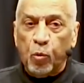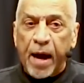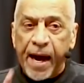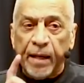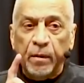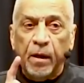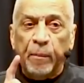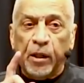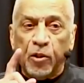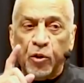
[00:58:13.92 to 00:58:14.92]
Why?
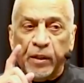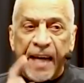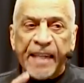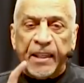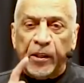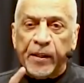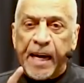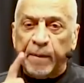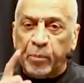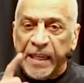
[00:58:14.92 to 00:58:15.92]
Because you got to learn
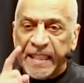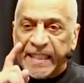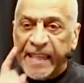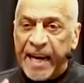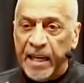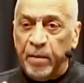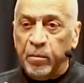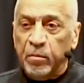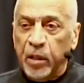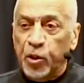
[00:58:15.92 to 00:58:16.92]
how to play this
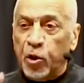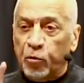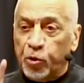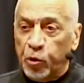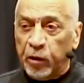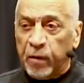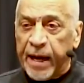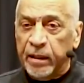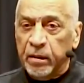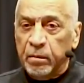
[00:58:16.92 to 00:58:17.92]
game. You don't do it
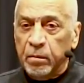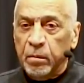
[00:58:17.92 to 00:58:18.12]
right.